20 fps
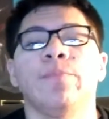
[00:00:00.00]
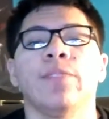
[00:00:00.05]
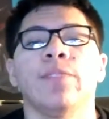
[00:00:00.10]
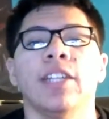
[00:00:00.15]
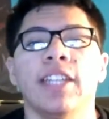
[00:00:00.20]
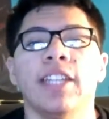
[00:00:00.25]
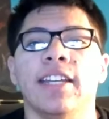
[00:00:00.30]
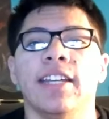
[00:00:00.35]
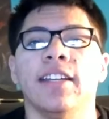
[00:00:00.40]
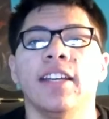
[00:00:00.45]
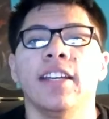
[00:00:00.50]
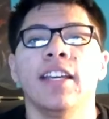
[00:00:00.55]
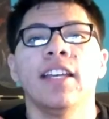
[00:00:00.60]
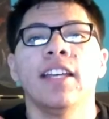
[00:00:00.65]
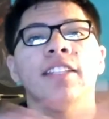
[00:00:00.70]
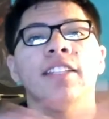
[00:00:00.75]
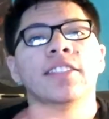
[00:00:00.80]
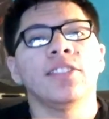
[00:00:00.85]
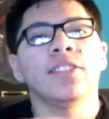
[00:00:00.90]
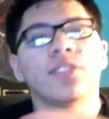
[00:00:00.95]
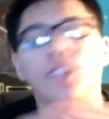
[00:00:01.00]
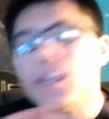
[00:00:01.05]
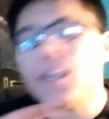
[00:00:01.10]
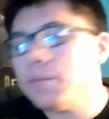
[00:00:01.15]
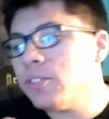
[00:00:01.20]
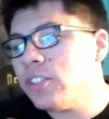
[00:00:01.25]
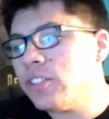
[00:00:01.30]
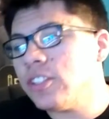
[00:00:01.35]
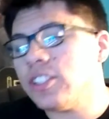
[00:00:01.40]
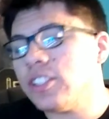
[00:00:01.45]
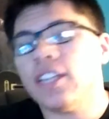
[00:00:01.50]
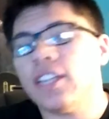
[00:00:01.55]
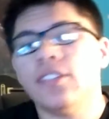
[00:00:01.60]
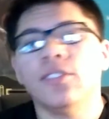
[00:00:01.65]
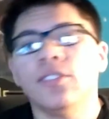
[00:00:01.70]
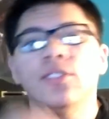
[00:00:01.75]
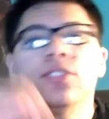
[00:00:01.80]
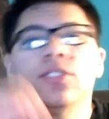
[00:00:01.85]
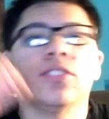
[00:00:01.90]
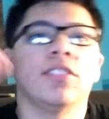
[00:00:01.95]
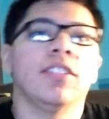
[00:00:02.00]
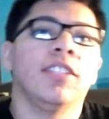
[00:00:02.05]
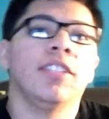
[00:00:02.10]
Again, subscribe to the channels,